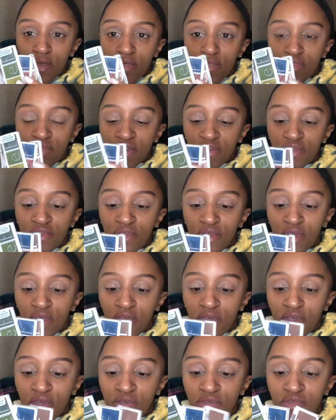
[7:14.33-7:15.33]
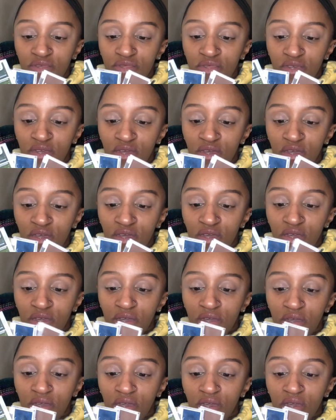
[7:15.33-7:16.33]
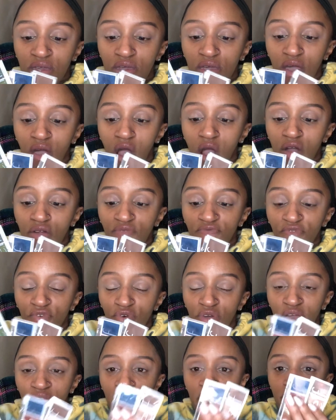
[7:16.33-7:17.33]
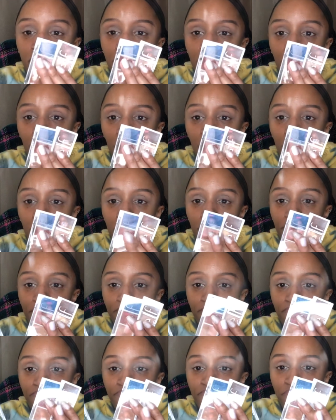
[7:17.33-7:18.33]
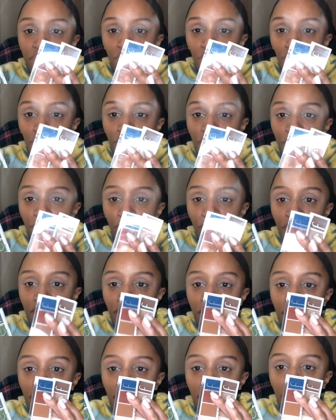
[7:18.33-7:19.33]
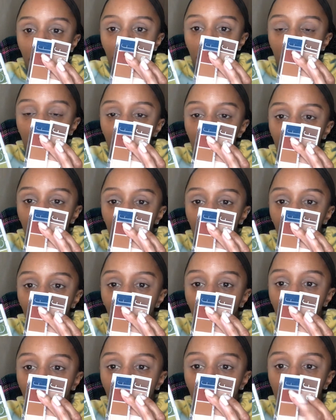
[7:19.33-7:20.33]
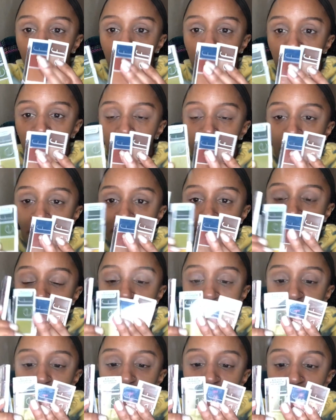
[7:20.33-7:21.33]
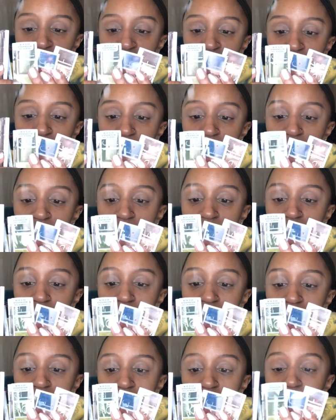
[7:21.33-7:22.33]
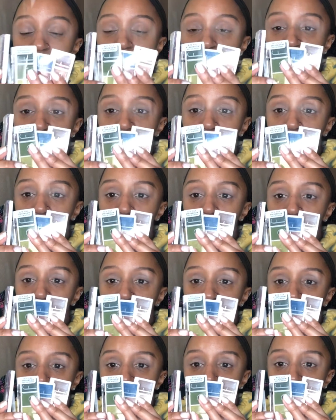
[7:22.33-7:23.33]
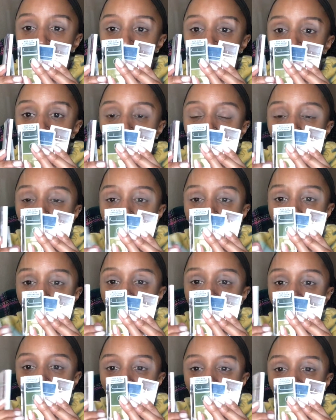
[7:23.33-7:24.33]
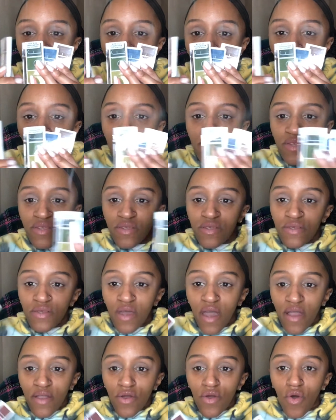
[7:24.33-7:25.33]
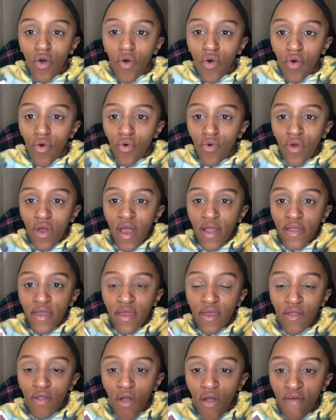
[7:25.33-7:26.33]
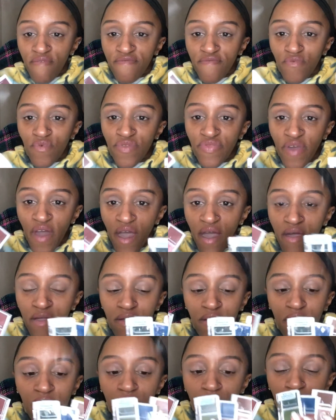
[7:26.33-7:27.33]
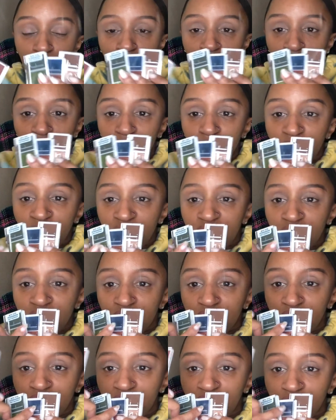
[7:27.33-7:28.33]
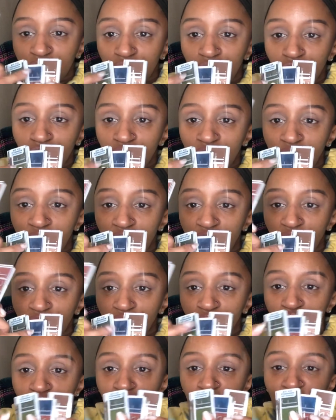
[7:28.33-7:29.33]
This is the Carnival Candy one. Really pretty. Get your browns. This one is a Jalapeño one. We might be using that one, kind of hit off with that. Maybe mixing these two together.